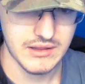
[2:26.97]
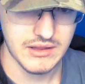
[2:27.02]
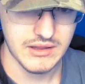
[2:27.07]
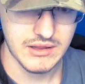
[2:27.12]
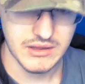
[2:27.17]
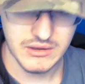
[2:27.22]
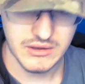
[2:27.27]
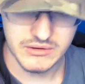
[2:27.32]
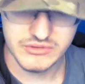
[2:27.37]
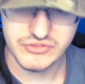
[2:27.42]

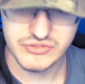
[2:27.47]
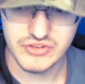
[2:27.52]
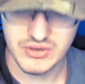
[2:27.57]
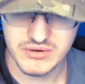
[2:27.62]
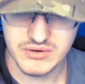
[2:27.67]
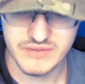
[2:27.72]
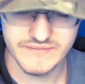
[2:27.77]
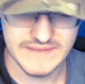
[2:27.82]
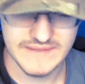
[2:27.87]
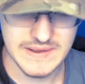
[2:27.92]
015
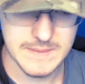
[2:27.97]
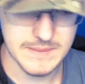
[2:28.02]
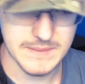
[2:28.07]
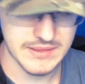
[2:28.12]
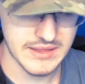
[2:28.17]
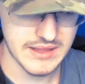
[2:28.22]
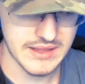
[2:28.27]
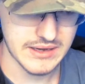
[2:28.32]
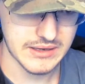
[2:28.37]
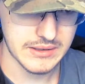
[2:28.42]
would be
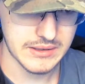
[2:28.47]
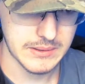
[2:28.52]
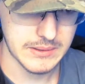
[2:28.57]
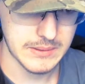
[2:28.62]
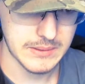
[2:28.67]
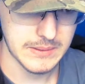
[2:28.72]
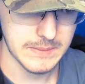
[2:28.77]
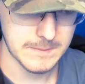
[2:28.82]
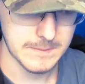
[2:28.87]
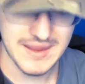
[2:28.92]
like,
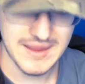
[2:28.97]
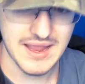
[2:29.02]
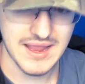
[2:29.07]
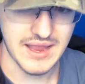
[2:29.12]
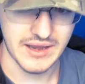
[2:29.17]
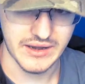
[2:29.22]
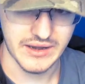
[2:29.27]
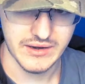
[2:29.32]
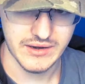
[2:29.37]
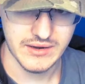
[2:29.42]
man,
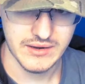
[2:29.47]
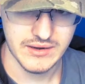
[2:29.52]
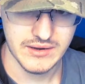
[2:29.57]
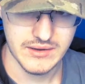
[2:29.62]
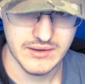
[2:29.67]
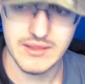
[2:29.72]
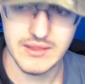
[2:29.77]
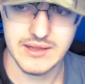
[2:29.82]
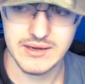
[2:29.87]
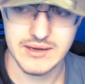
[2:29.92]

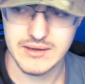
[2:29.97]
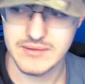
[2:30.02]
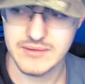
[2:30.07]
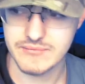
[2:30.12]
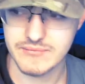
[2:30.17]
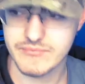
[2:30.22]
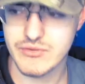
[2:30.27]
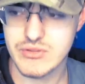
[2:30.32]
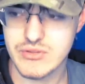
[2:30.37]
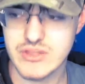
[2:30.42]
like
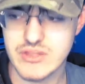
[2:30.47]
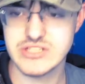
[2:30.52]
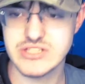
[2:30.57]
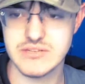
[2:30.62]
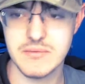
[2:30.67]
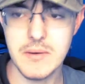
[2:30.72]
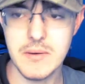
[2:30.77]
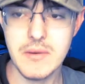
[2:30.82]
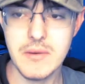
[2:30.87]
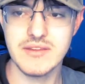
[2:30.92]
do that.
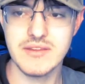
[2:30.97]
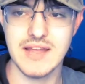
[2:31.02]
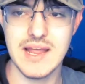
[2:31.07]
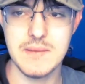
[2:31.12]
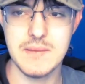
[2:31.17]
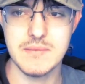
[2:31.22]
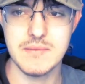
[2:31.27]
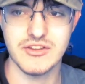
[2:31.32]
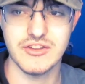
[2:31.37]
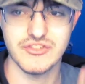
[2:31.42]
You remember the
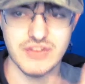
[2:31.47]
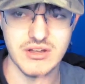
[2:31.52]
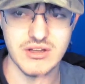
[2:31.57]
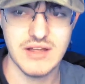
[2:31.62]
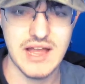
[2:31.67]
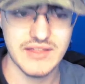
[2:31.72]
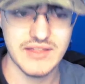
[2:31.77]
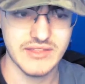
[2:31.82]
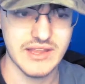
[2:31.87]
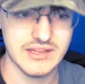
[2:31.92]
time when this channel
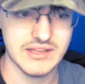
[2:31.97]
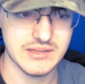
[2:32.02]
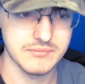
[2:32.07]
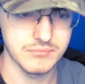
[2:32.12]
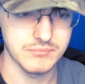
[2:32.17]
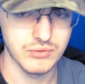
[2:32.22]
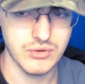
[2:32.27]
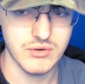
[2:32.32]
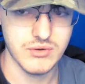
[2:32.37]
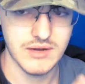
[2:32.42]
had like the
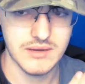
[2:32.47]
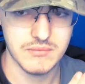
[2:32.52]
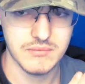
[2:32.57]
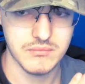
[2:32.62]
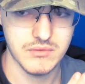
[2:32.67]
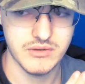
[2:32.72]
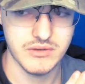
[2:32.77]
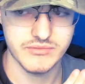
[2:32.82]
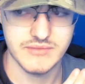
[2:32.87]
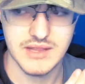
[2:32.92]
blue
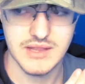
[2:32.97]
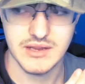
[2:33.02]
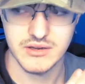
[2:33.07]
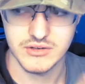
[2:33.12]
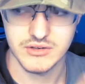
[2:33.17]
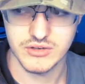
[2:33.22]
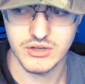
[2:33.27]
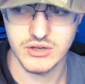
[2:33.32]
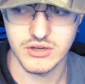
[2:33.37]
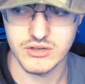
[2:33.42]
was named
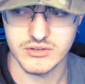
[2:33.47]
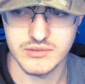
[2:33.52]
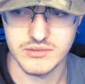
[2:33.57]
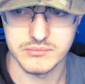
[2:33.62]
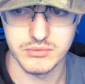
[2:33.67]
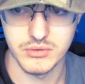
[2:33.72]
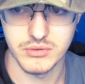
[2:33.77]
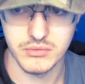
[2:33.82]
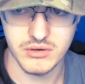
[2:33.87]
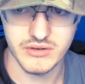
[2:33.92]
called the
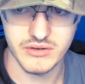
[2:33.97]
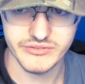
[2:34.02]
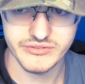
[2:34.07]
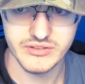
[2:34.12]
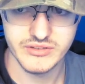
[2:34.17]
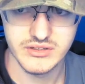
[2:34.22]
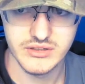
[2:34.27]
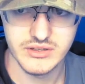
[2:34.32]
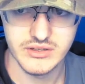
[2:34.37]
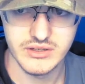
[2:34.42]
Blue Wolf,
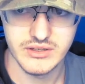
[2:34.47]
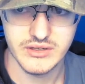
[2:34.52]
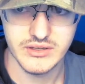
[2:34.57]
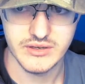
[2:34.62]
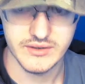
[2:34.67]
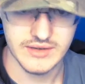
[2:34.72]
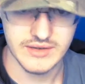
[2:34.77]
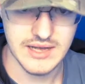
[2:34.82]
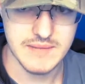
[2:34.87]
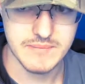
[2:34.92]

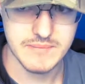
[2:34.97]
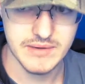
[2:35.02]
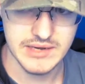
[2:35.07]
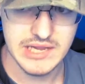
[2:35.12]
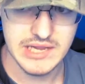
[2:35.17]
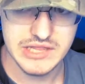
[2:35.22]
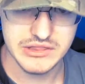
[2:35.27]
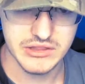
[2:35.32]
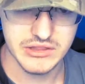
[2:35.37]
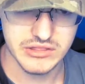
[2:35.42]
not Video
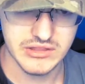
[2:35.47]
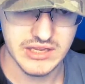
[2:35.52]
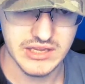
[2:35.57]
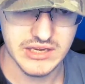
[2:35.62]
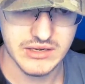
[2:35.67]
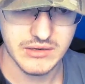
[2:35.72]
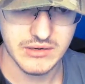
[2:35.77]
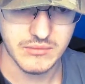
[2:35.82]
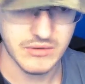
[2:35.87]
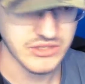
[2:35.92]
Game
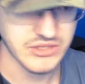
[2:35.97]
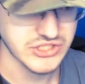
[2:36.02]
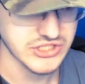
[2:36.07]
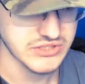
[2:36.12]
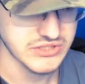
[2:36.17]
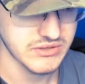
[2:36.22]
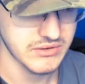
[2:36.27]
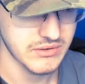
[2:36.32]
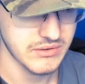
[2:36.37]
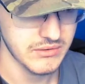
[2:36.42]
16, which
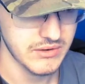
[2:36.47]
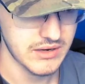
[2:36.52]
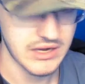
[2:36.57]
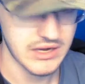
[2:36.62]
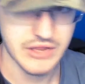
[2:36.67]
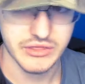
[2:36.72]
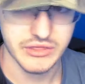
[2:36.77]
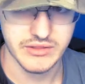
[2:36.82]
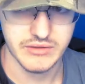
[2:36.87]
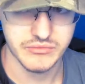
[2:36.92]

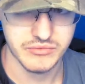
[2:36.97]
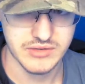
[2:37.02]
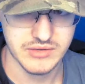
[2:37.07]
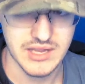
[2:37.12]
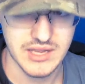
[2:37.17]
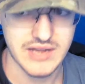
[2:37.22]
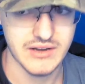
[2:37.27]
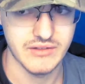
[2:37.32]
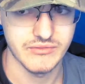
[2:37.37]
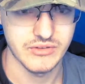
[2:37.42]
honestly was
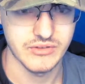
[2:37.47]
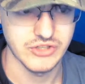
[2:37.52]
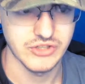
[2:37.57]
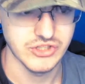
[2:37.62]
kind of a